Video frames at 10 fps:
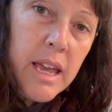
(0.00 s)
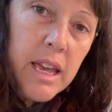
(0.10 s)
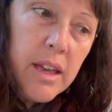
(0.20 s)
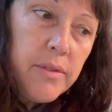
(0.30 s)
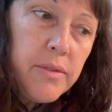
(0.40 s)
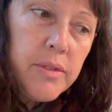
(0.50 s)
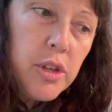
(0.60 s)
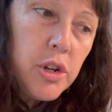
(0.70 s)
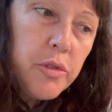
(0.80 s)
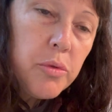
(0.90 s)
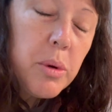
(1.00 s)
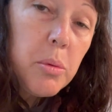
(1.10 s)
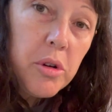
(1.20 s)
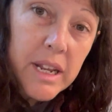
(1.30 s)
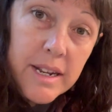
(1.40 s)
if, you know, if we
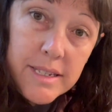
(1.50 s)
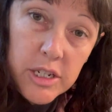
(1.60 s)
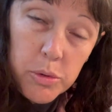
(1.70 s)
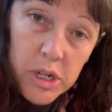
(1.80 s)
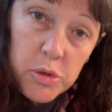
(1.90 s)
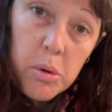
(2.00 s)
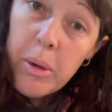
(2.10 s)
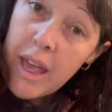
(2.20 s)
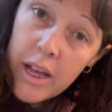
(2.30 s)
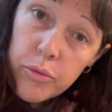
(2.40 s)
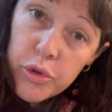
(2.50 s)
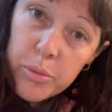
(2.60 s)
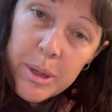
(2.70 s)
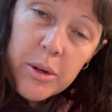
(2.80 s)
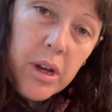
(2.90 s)
were in a situation where we had raw
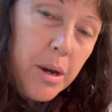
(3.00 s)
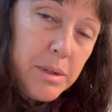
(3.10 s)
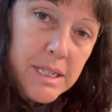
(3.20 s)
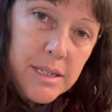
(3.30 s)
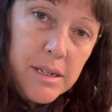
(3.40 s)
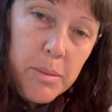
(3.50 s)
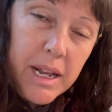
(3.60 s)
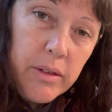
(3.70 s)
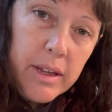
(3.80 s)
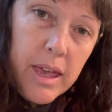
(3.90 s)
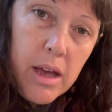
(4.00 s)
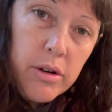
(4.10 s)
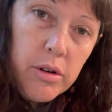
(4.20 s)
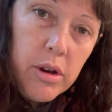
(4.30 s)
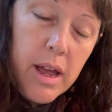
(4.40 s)
milk, I would sit some out on the
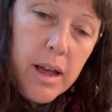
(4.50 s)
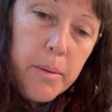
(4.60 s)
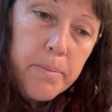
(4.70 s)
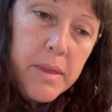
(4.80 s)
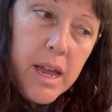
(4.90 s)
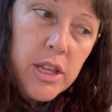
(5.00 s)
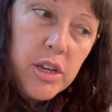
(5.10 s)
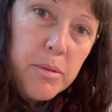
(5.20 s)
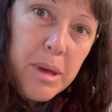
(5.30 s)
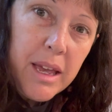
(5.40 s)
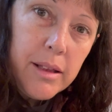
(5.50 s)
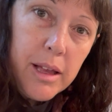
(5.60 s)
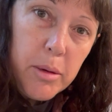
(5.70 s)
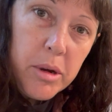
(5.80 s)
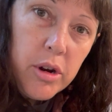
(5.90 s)
counter, and you can make
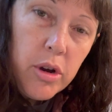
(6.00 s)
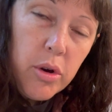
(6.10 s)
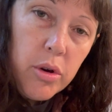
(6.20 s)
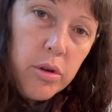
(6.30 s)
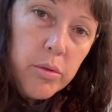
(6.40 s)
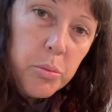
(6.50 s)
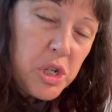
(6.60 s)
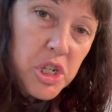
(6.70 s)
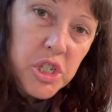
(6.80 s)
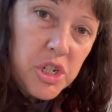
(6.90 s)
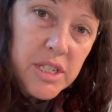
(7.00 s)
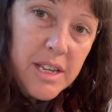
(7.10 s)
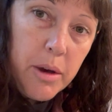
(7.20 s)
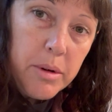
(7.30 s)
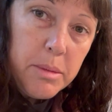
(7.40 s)
clabber, or which is just
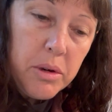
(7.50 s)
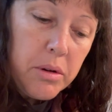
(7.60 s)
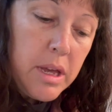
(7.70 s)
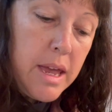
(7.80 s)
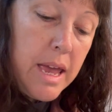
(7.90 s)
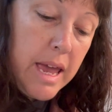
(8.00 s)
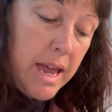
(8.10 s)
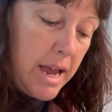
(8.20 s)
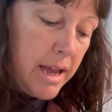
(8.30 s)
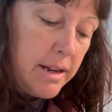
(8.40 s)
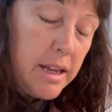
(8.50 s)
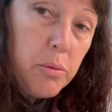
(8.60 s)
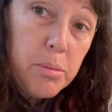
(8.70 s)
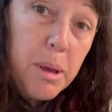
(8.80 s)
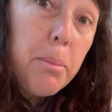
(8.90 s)
soured milk, and it
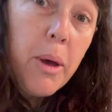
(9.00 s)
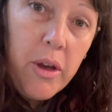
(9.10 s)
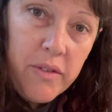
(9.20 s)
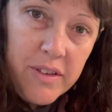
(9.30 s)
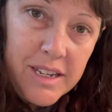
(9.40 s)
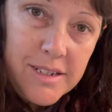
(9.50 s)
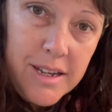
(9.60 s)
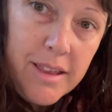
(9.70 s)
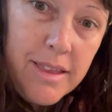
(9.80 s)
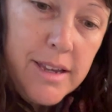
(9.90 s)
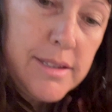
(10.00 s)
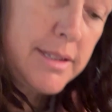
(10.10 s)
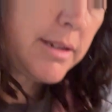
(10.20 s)
would be perfect in this.